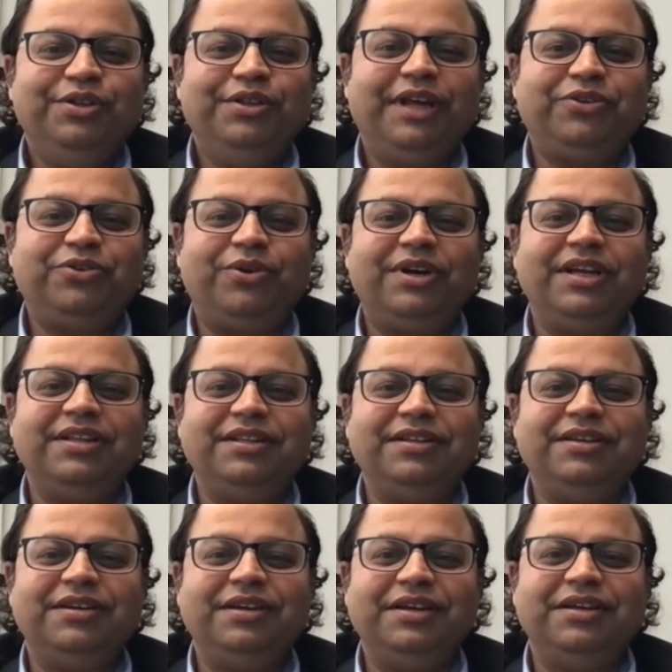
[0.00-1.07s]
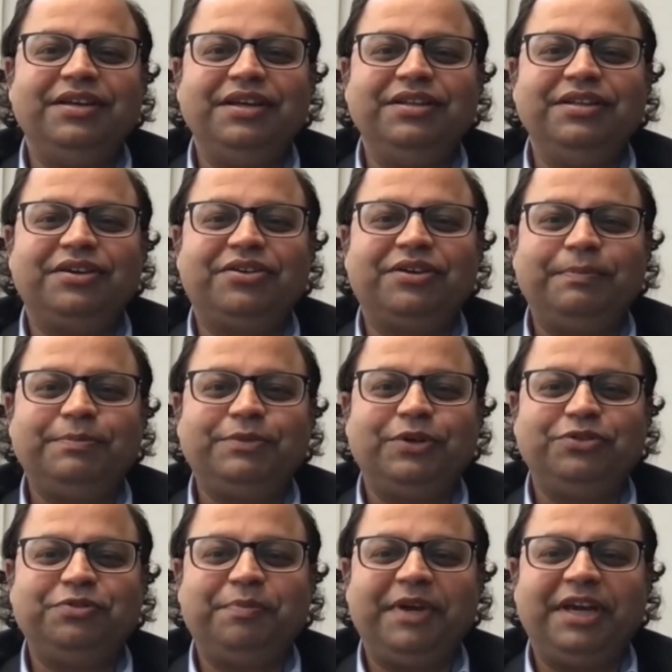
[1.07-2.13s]
that you're in the in the crypto
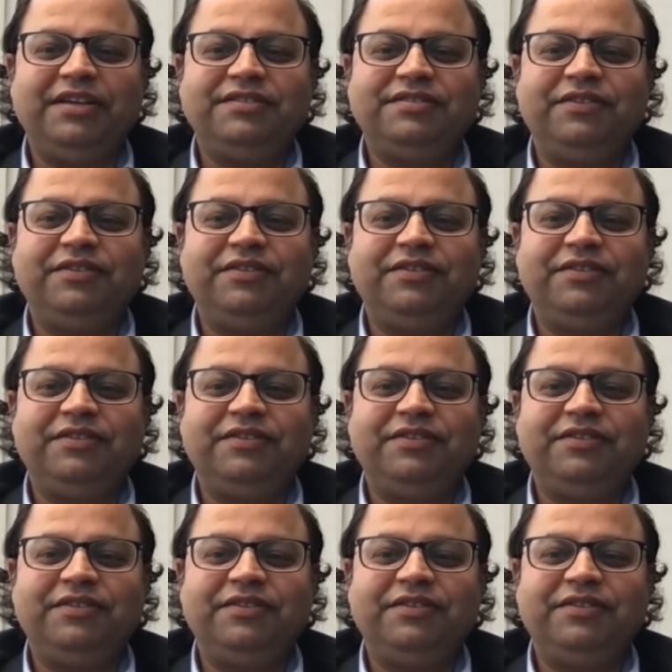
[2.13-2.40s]
space,